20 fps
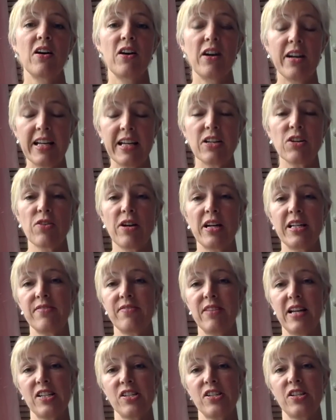in Creative
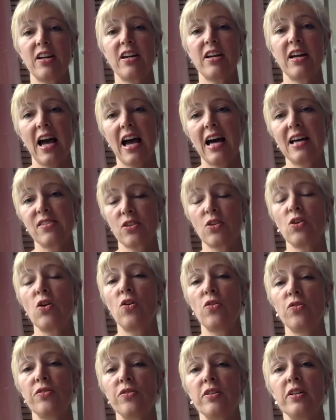Leicester has
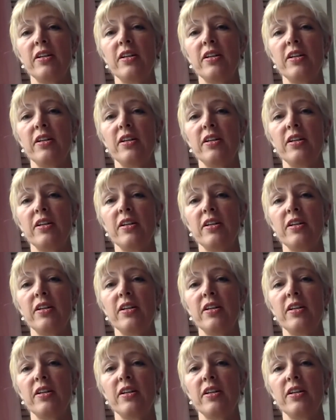gone,